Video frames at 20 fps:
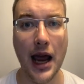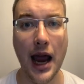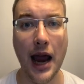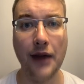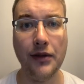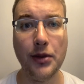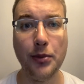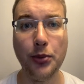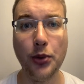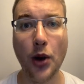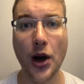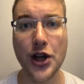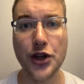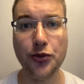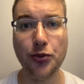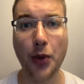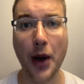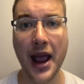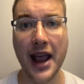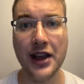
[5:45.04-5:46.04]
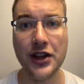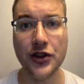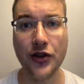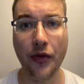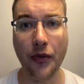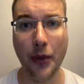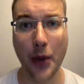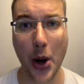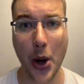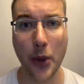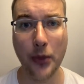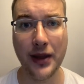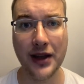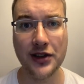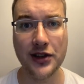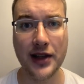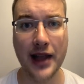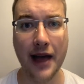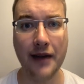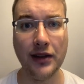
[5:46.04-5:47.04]
If the price breaks through
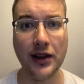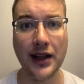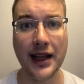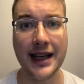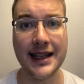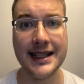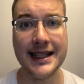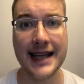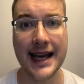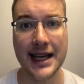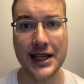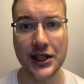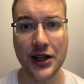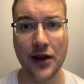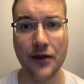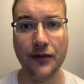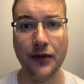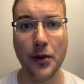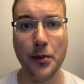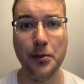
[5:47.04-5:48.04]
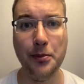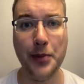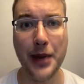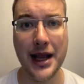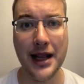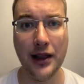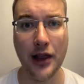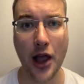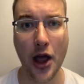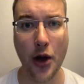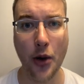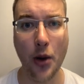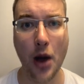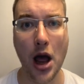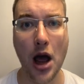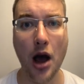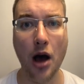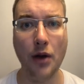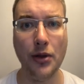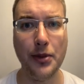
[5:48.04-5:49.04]
this level and tests it from below
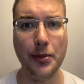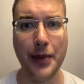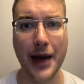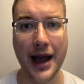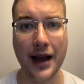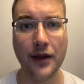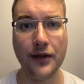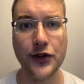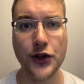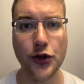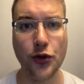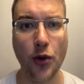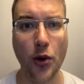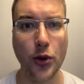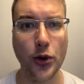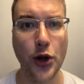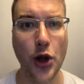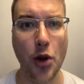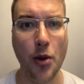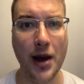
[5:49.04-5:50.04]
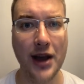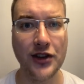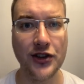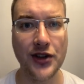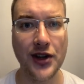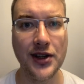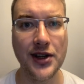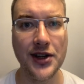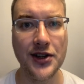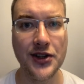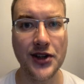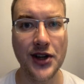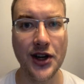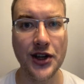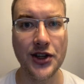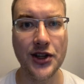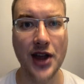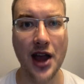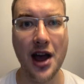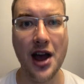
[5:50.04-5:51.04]
on the back of strong US
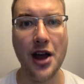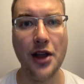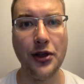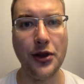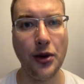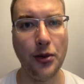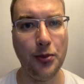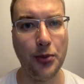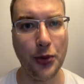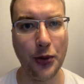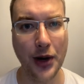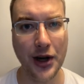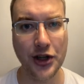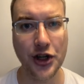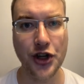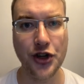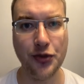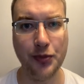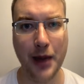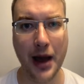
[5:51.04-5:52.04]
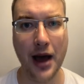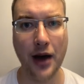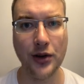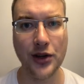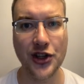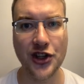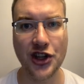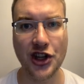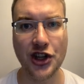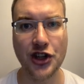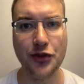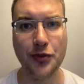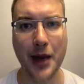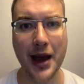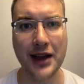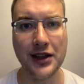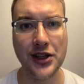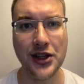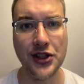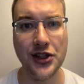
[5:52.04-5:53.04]
statistics, the British pound is
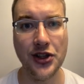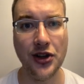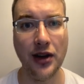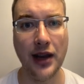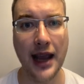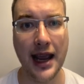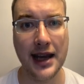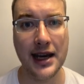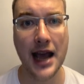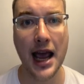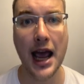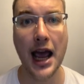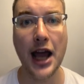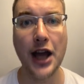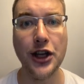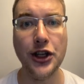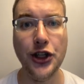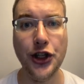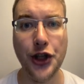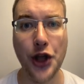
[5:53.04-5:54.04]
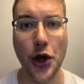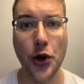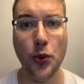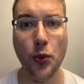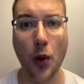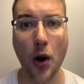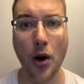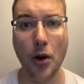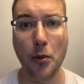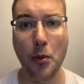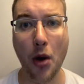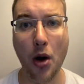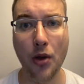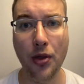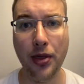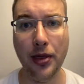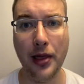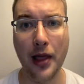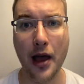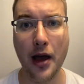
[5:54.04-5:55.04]
expected to hit a new
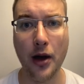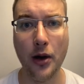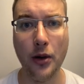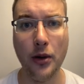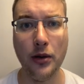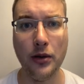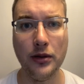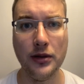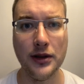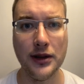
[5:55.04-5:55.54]
one-month low.